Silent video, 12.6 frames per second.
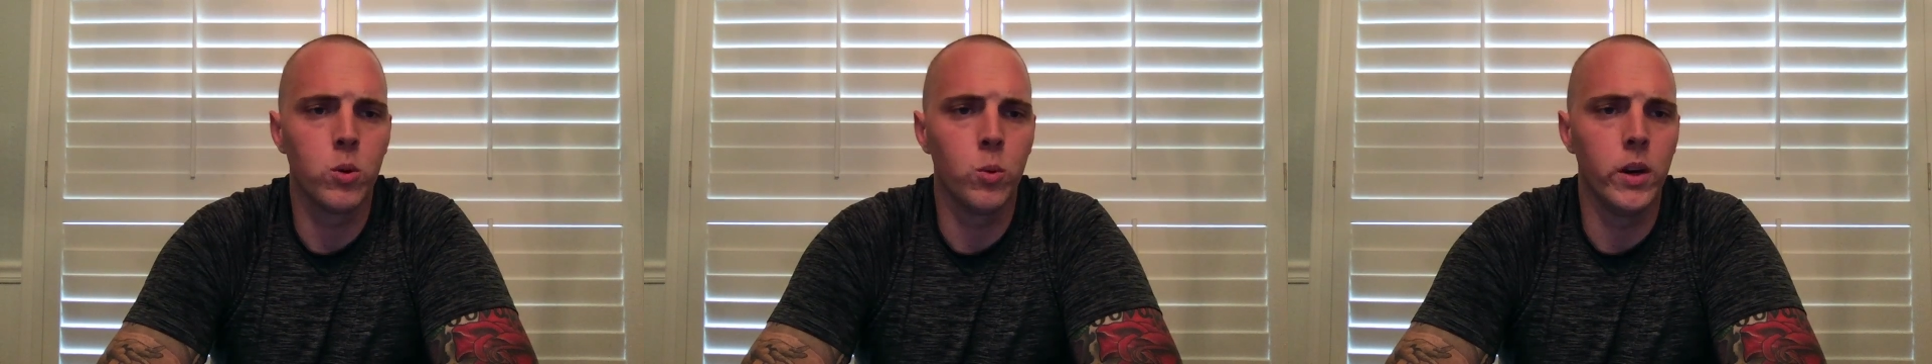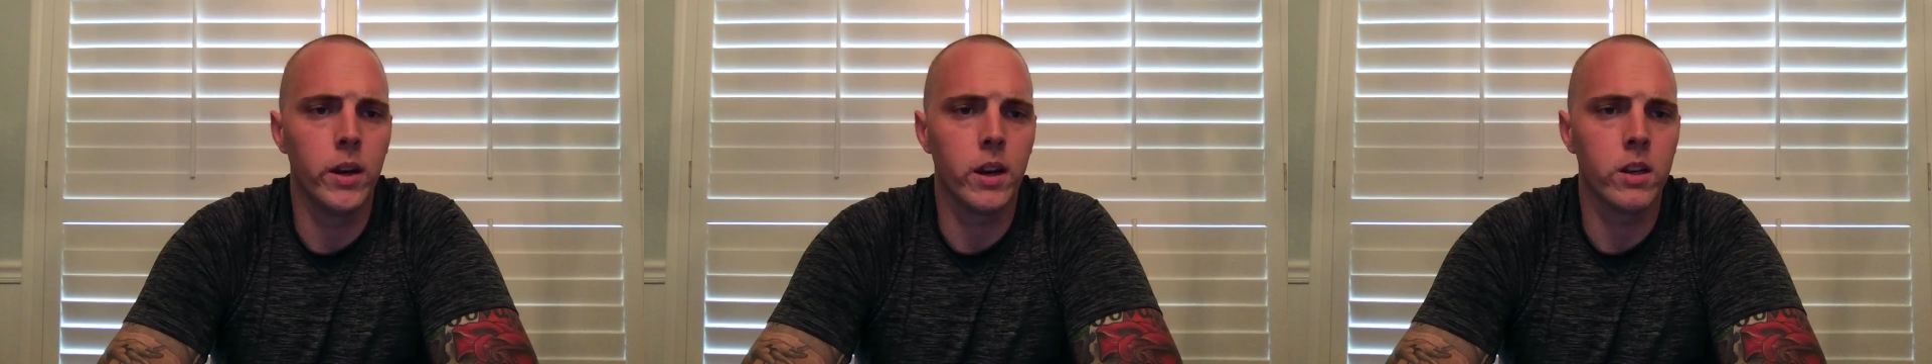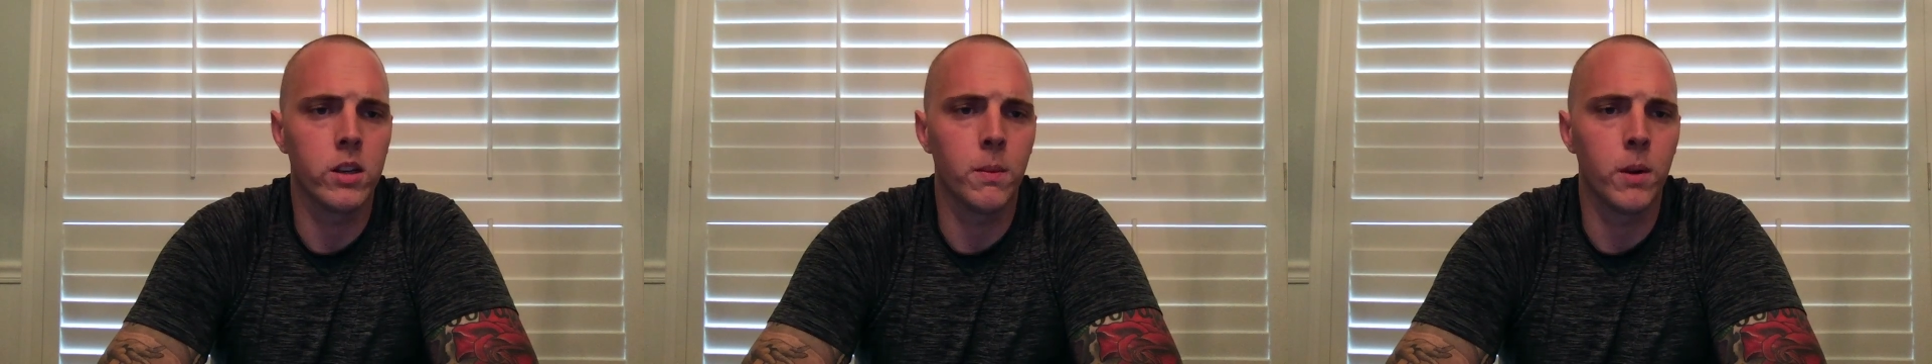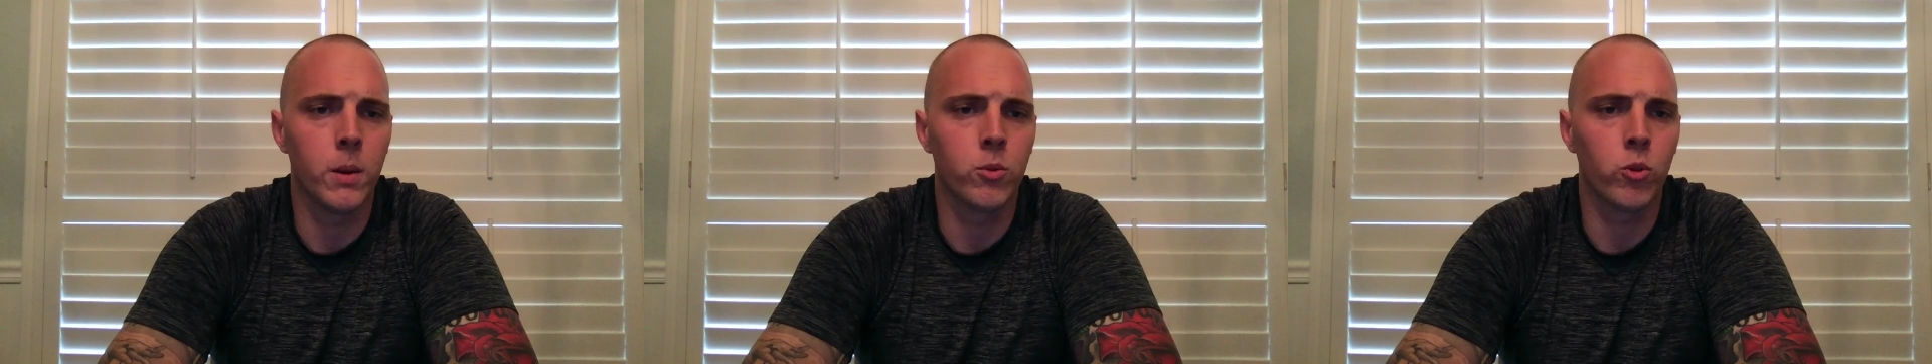a week and
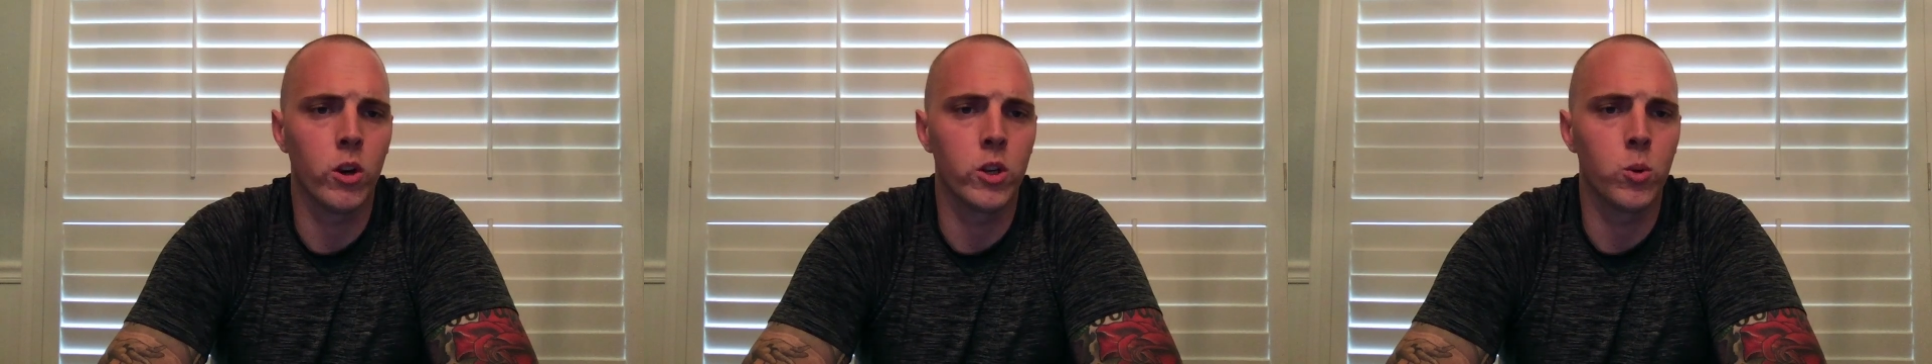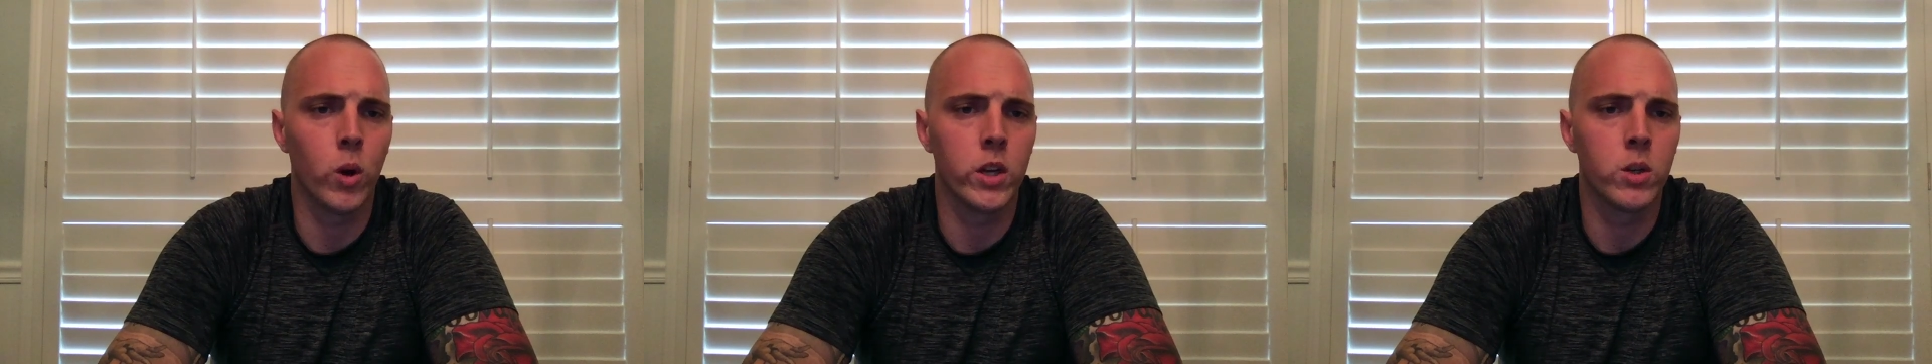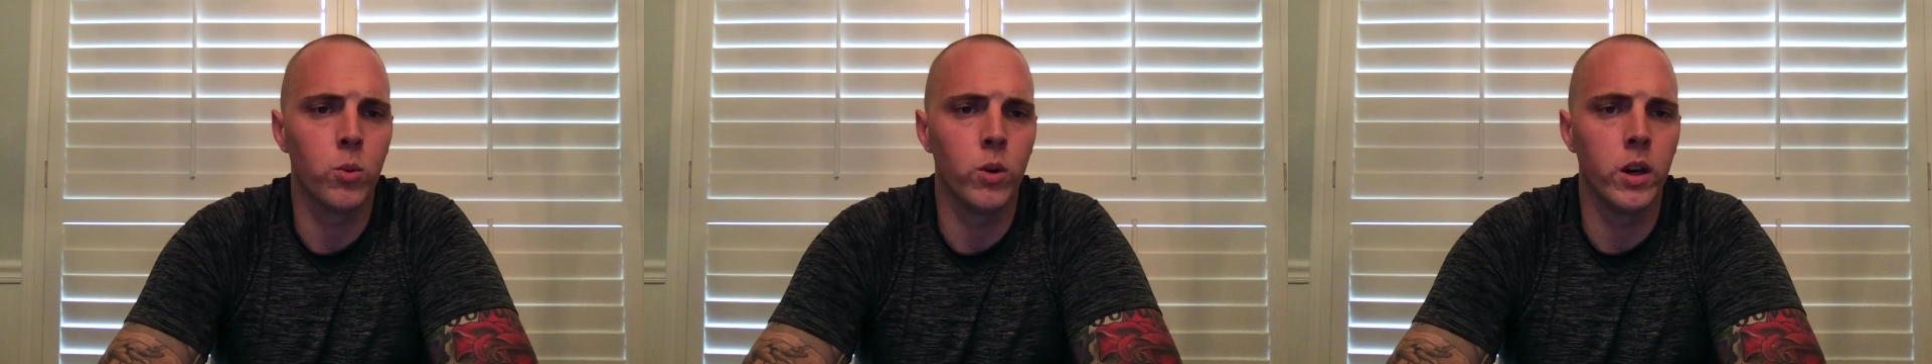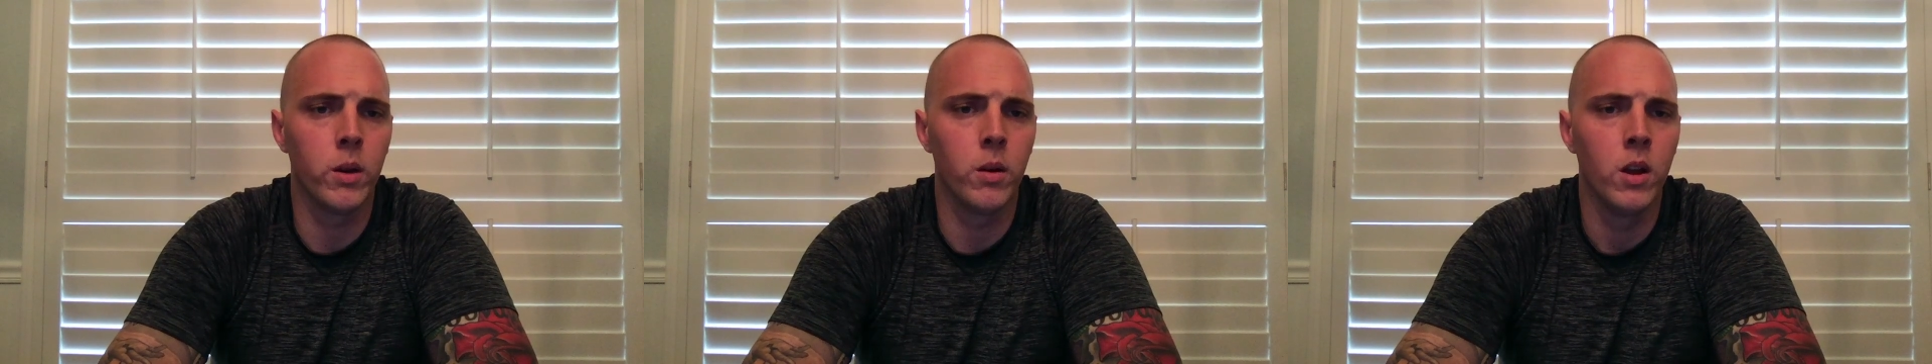sometimes run twice a
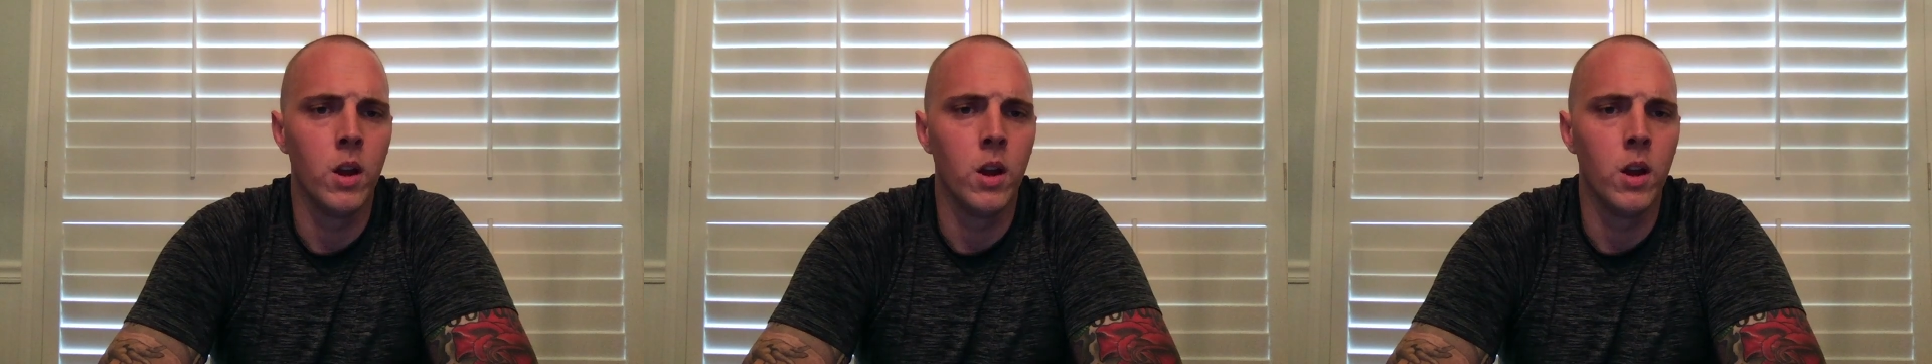week,